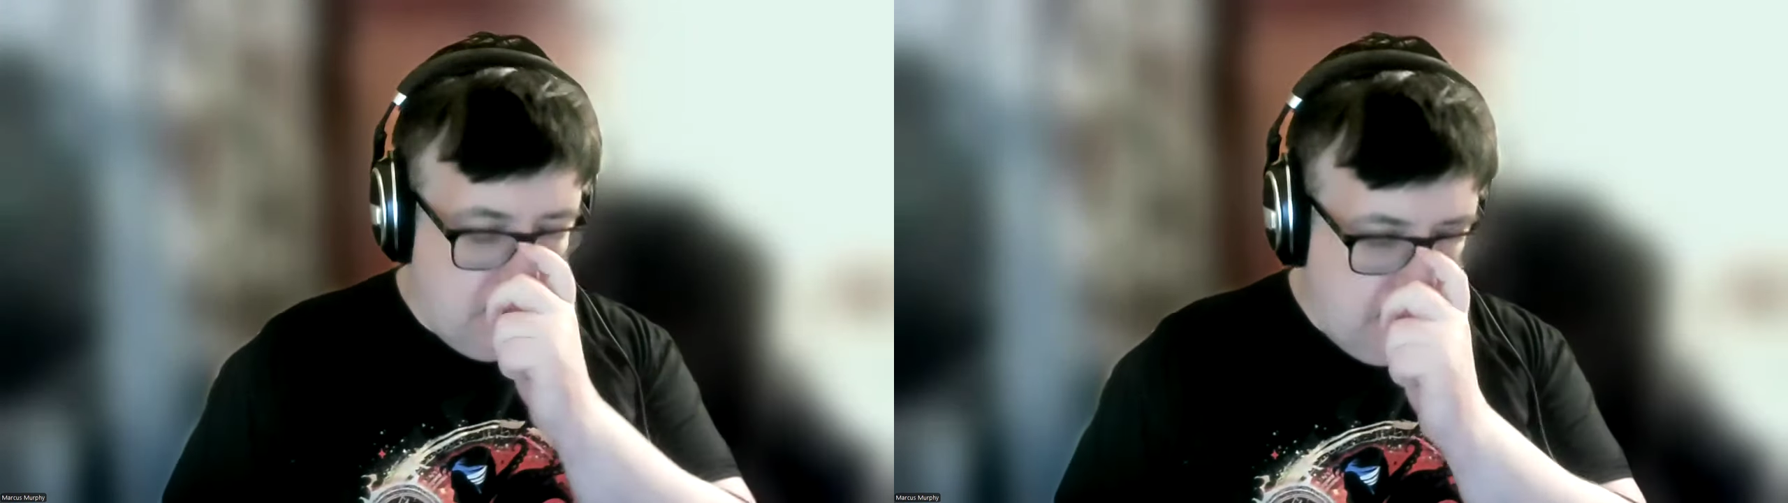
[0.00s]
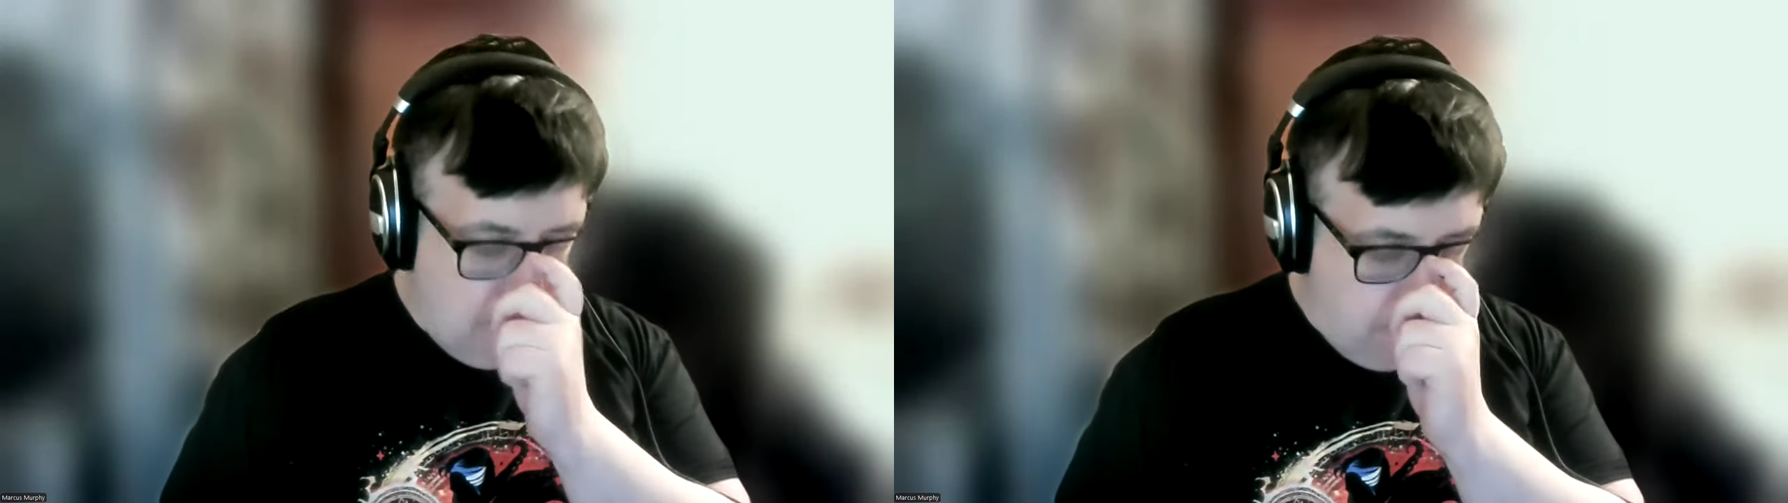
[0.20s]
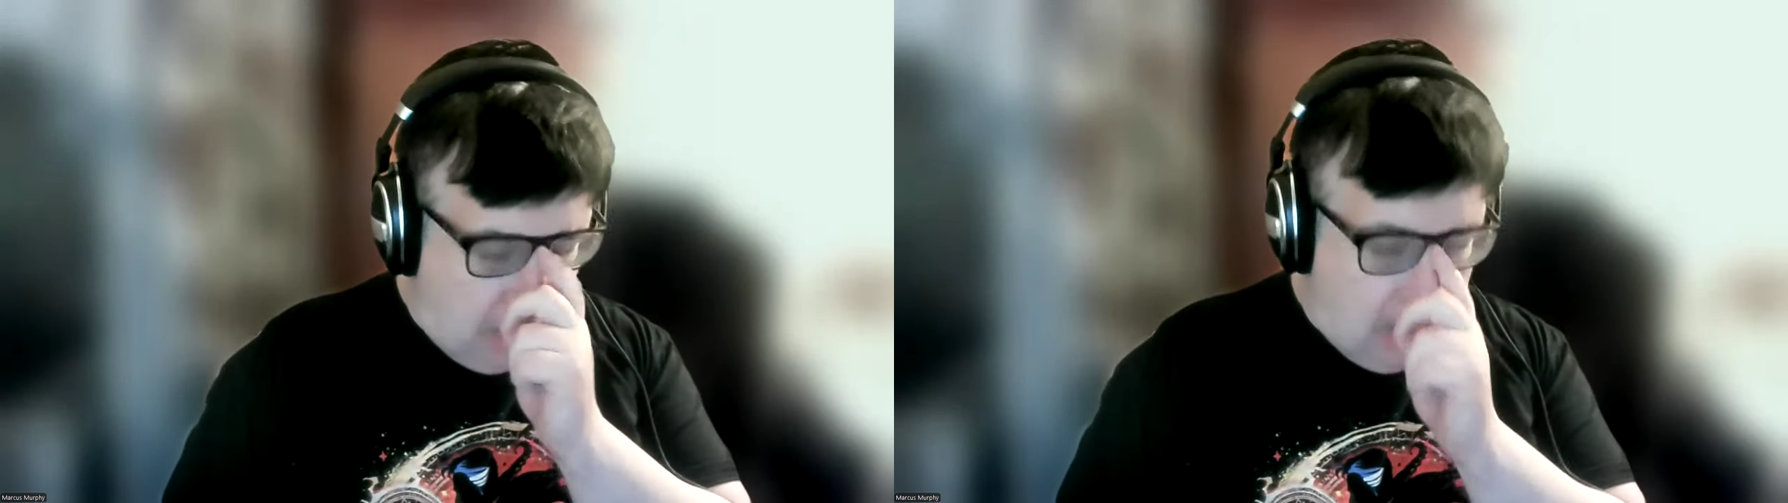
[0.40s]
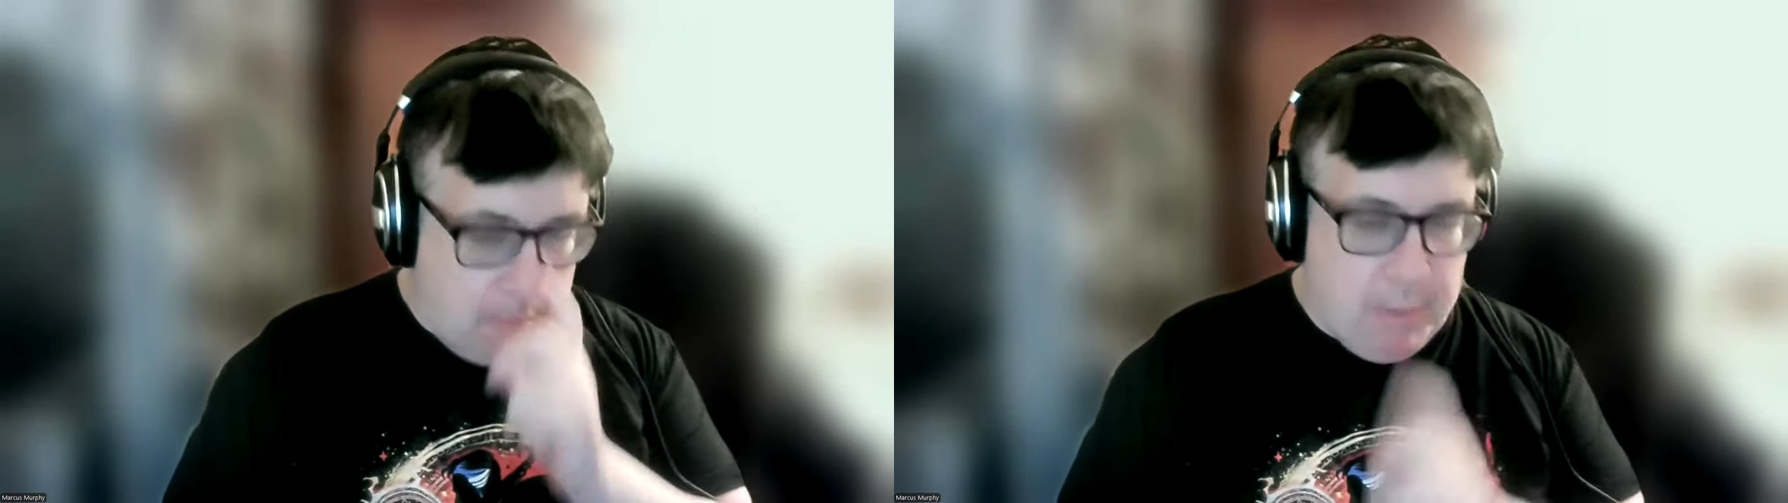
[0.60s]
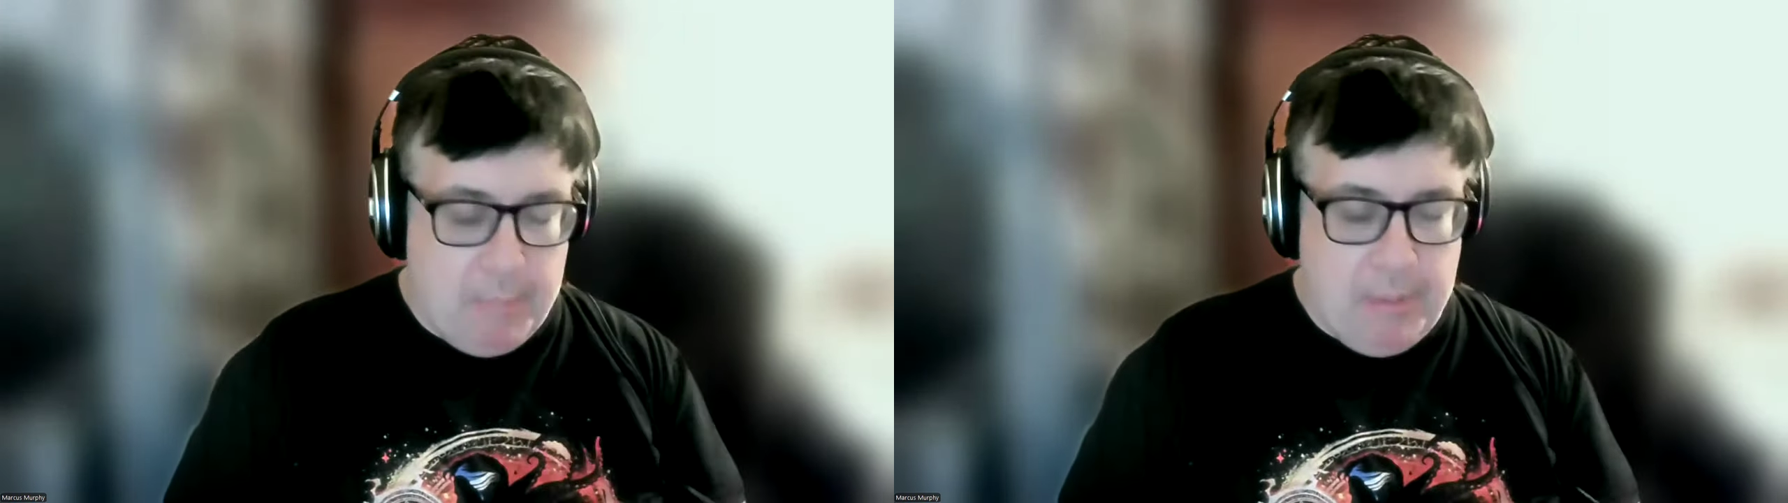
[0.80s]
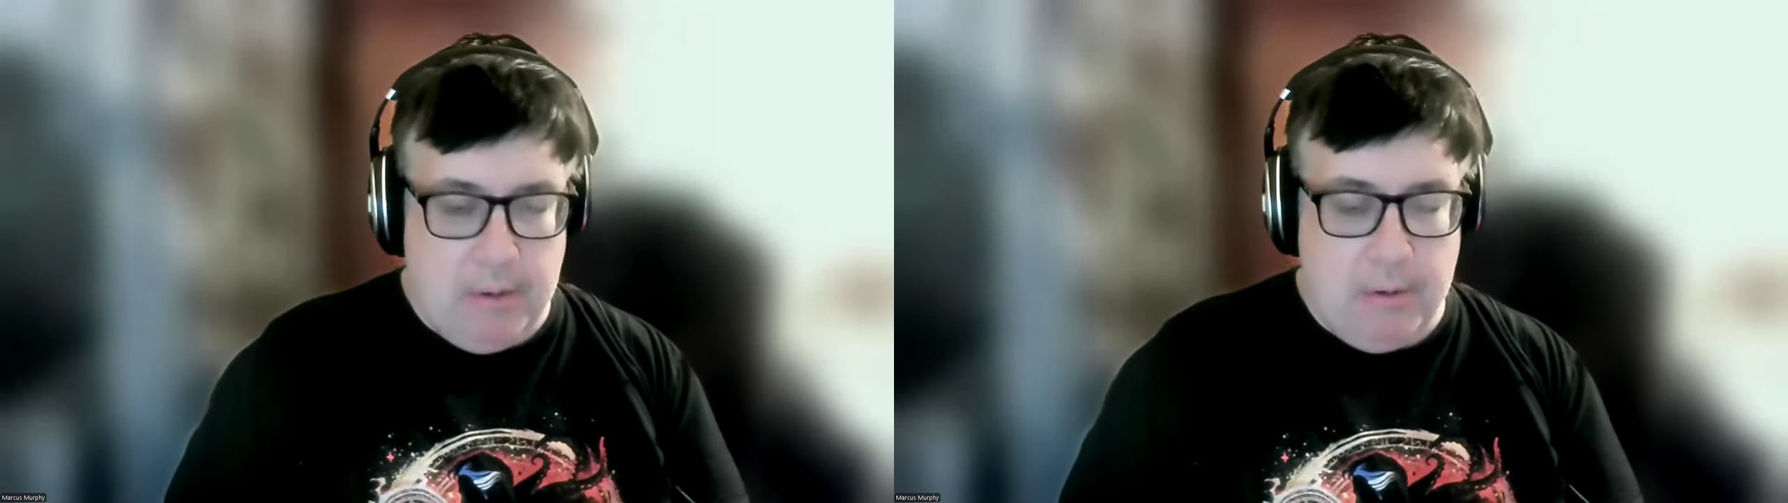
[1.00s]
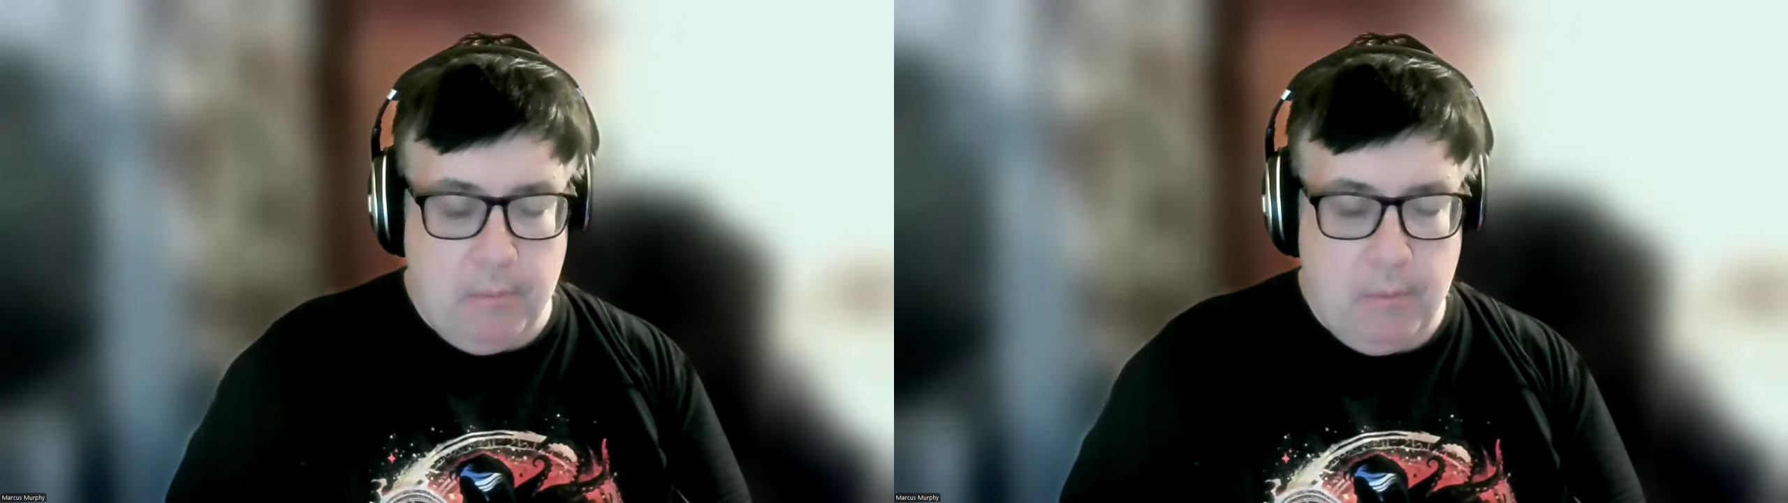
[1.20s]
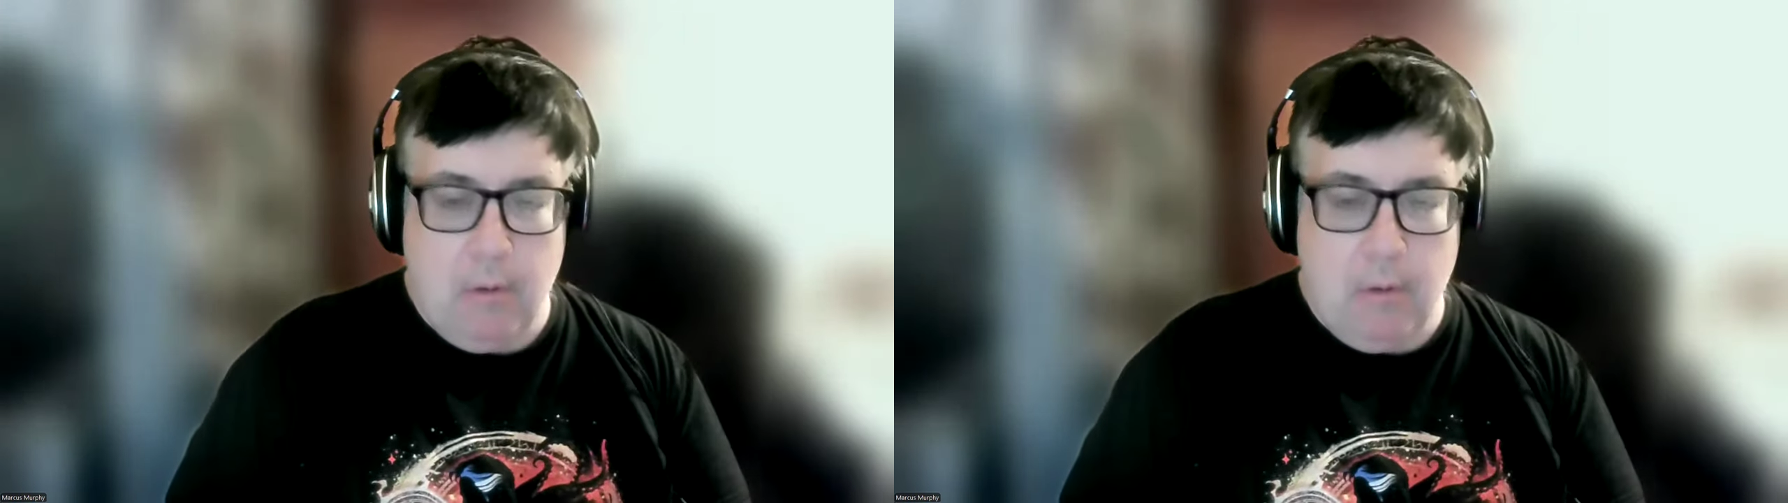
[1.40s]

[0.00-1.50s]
the hubbub and